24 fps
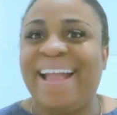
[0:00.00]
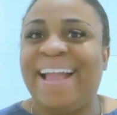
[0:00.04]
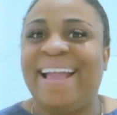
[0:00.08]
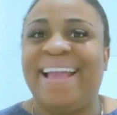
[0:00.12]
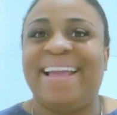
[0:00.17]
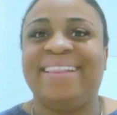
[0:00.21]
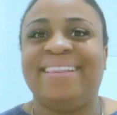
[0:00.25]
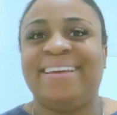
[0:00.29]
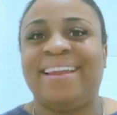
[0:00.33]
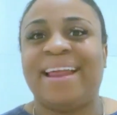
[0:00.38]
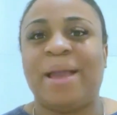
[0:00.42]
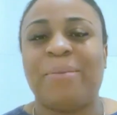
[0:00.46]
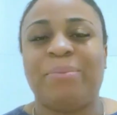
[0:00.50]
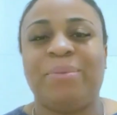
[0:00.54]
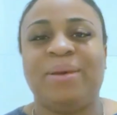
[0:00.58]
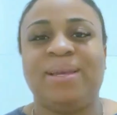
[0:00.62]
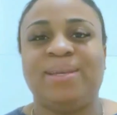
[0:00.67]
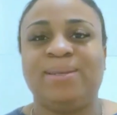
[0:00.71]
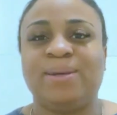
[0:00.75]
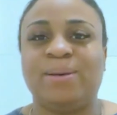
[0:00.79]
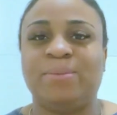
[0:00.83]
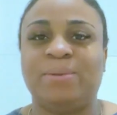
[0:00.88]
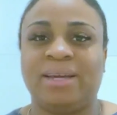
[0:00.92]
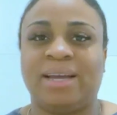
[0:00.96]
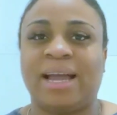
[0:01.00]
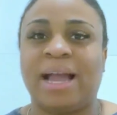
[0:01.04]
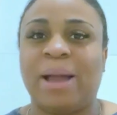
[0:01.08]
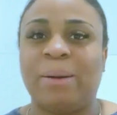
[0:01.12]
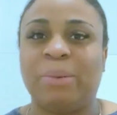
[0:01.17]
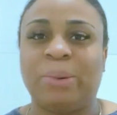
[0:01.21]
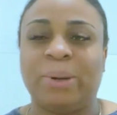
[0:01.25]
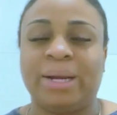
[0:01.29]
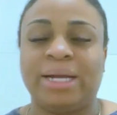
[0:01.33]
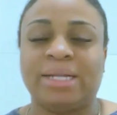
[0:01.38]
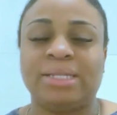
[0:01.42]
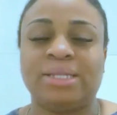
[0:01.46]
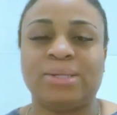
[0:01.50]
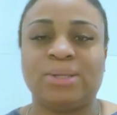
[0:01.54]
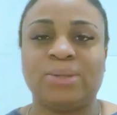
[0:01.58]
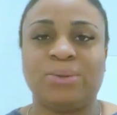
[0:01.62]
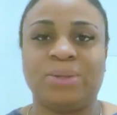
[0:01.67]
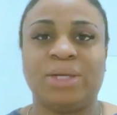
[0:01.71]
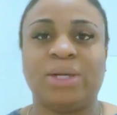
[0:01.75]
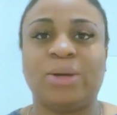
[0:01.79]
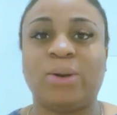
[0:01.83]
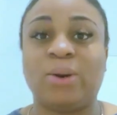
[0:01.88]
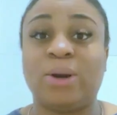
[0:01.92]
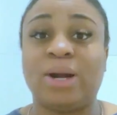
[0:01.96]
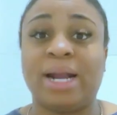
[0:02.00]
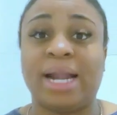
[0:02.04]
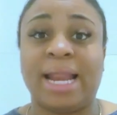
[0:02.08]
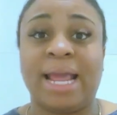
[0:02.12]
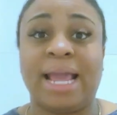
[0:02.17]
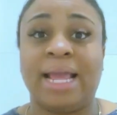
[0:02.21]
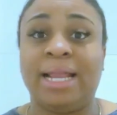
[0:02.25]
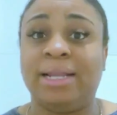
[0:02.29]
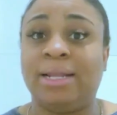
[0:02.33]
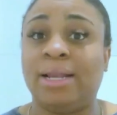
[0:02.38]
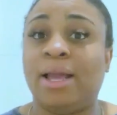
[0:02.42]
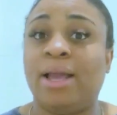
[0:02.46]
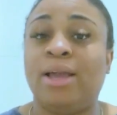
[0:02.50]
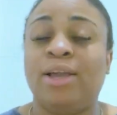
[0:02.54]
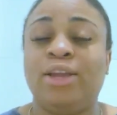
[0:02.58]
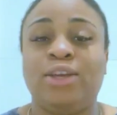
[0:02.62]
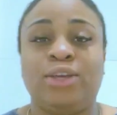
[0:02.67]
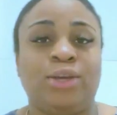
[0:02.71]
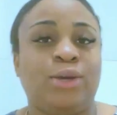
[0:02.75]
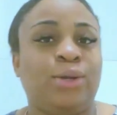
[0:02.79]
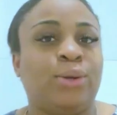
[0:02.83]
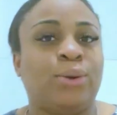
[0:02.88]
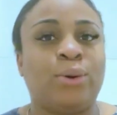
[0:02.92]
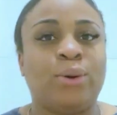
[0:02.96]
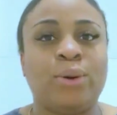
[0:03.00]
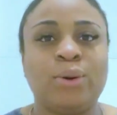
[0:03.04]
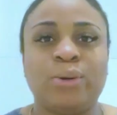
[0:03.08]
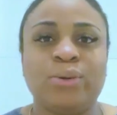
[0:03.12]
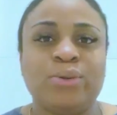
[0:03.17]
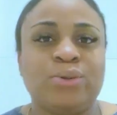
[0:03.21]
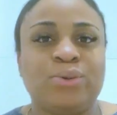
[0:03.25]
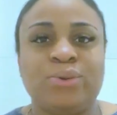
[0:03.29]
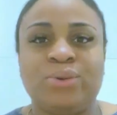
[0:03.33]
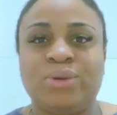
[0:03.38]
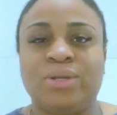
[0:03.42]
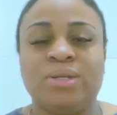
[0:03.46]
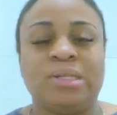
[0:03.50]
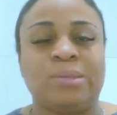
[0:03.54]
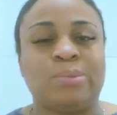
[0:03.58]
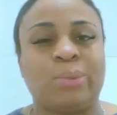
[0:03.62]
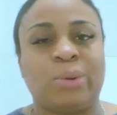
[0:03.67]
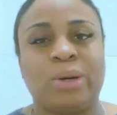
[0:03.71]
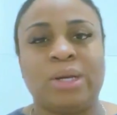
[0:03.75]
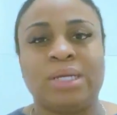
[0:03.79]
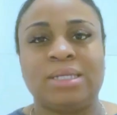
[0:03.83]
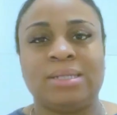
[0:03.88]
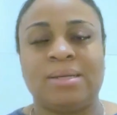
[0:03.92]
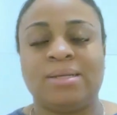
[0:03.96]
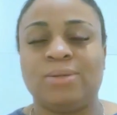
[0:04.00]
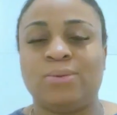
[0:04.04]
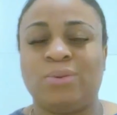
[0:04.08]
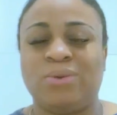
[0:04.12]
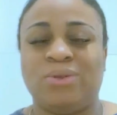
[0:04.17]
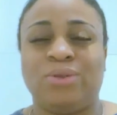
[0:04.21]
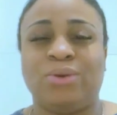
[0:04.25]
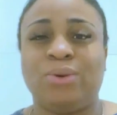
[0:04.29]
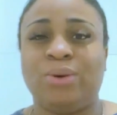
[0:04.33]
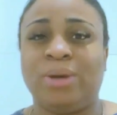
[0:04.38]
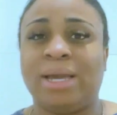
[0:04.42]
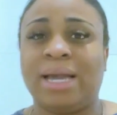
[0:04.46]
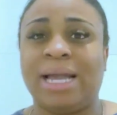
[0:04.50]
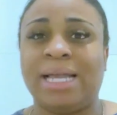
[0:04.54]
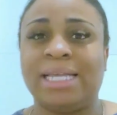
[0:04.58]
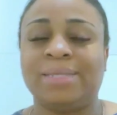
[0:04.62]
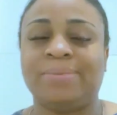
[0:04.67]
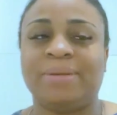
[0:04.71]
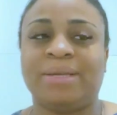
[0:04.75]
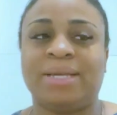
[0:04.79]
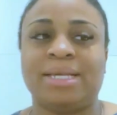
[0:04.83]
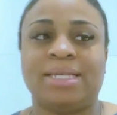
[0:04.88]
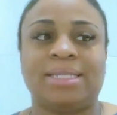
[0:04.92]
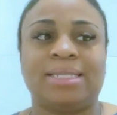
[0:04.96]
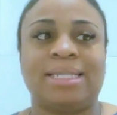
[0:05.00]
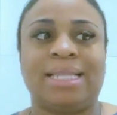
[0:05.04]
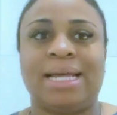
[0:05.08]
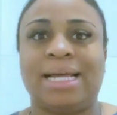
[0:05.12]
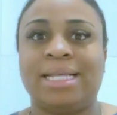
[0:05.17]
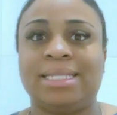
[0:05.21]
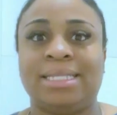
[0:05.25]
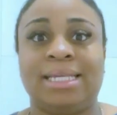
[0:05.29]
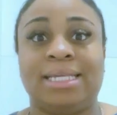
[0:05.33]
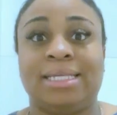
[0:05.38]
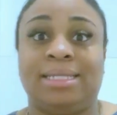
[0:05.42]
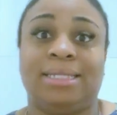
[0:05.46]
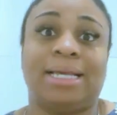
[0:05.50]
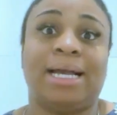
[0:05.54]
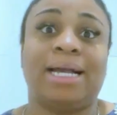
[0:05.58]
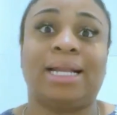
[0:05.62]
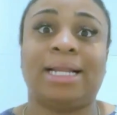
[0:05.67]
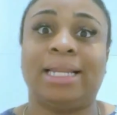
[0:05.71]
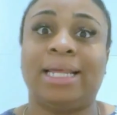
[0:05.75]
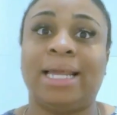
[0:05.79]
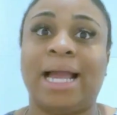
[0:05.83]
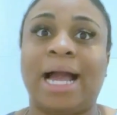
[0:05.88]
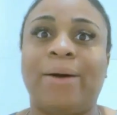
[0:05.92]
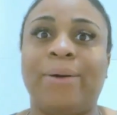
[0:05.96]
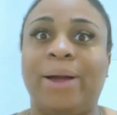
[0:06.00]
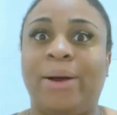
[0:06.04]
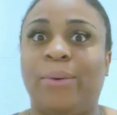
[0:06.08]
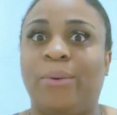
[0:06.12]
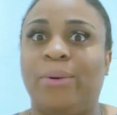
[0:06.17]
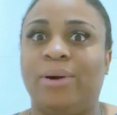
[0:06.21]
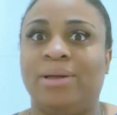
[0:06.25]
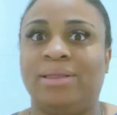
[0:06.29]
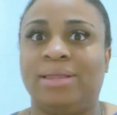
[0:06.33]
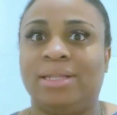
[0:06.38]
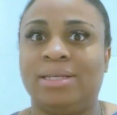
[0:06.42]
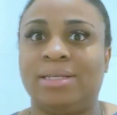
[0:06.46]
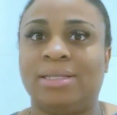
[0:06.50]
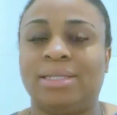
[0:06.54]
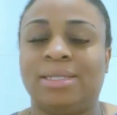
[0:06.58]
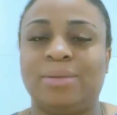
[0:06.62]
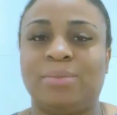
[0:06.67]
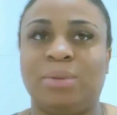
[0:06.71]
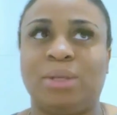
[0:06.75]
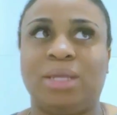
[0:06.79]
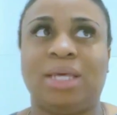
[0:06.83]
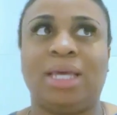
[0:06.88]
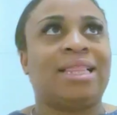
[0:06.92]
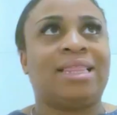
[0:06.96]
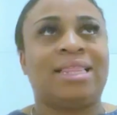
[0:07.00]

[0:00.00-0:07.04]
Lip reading: And then I picked up the camera to record and, you know, go through this process with you guys, because that's exactly how I want this to be.